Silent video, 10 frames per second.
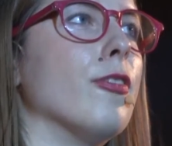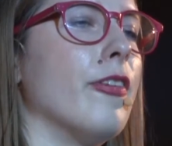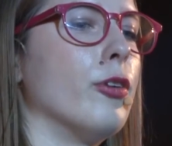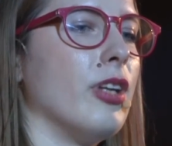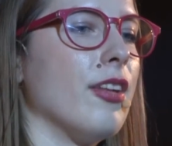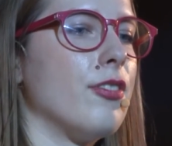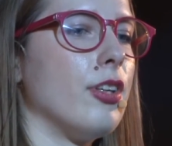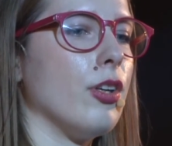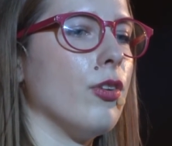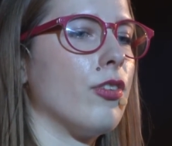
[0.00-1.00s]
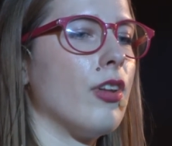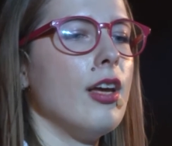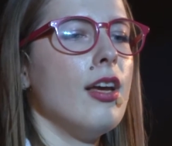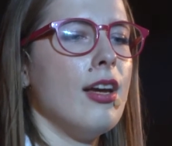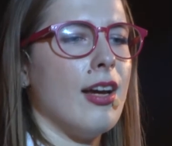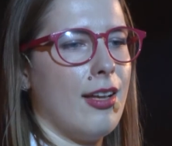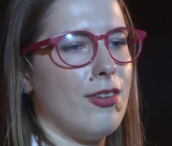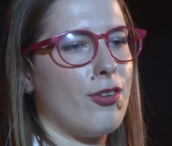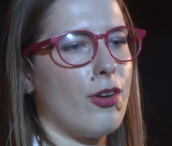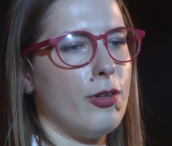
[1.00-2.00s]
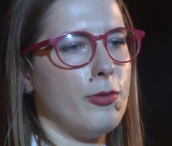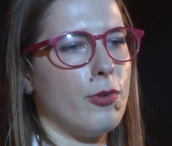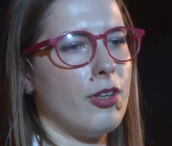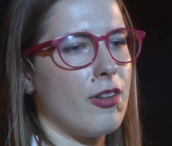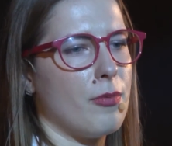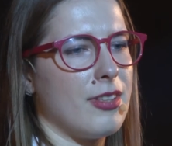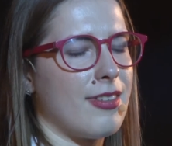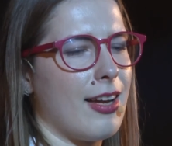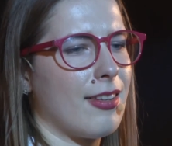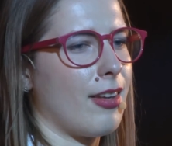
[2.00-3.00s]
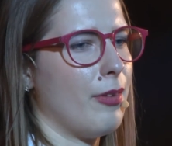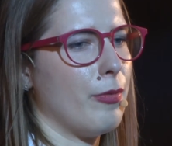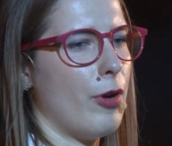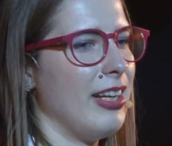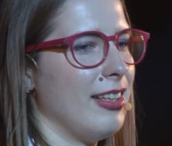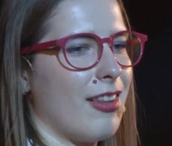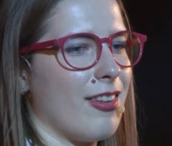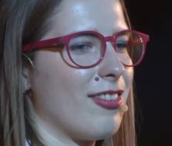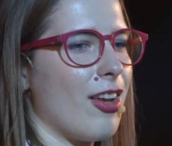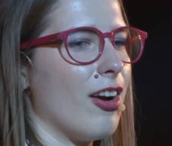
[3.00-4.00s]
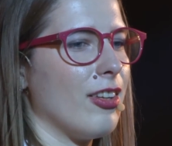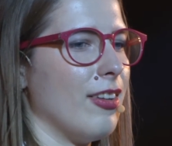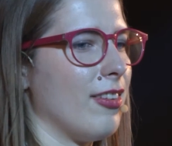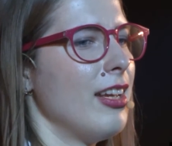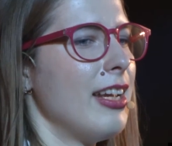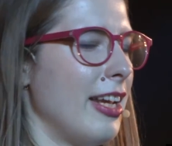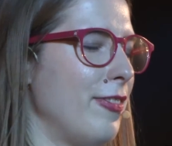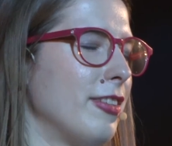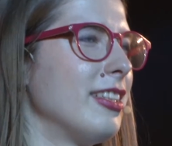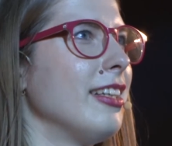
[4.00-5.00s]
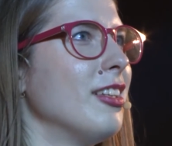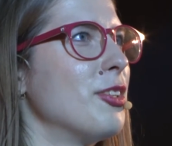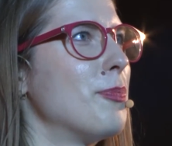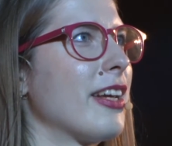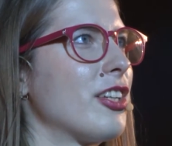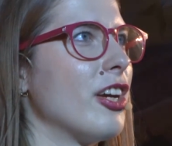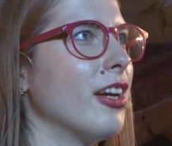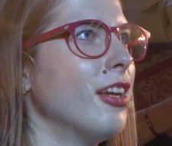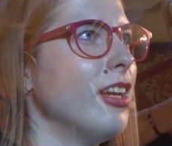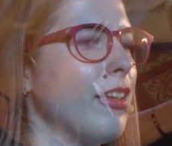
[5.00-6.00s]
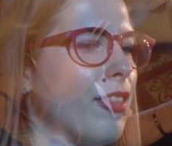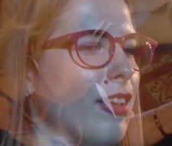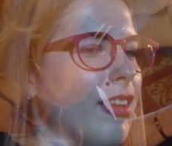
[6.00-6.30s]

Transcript: for everyone else to use. And so one of the mistakes I made at the start is, if you see in this picture, the